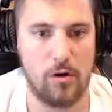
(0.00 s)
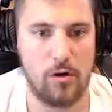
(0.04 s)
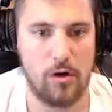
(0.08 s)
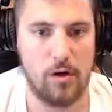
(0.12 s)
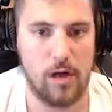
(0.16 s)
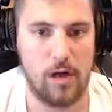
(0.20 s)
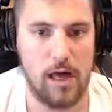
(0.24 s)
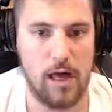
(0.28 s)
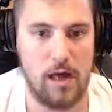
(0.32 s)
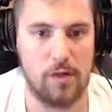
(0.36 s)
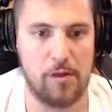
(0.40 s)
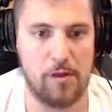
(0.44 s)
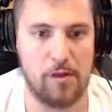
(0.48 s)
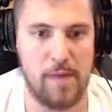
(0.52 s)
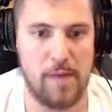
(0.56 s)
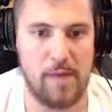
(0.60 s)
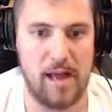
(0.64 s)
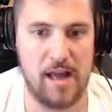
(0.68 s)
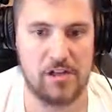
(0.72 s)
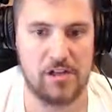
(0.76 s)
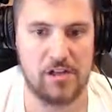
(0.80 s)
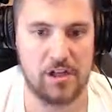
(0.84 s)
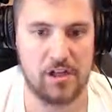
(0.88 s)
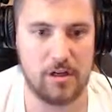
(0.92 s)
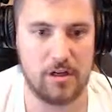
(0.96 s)
Health and
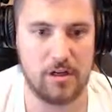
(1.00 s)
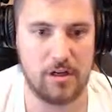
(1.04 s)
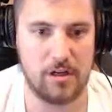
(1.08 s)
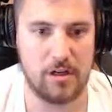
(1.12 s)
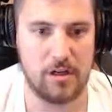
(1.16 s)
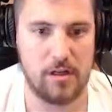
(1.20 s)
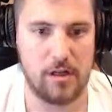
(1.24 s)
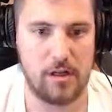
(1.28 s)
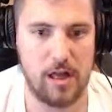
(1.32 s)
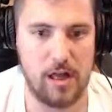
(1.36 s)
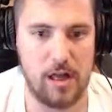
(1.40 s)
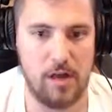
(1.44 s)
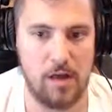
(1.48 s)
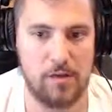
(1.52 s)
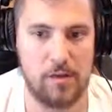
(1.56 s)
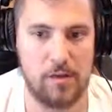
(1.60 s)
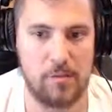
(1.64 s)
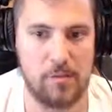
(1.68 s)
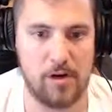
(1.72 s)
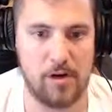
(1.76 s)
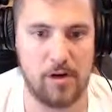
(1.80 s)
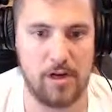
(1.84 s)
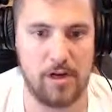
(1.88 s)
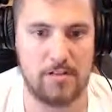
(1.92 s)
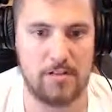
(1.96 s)
magic. Health
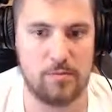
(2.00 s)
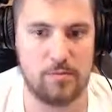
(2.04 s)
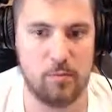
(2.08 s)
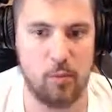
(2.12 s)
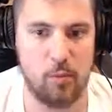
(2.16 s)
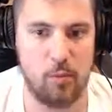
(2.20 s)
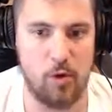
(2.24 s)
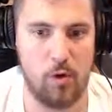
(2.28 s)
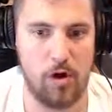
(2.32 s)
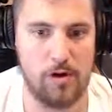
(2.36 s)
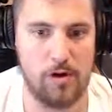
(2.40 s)
upgrade 1.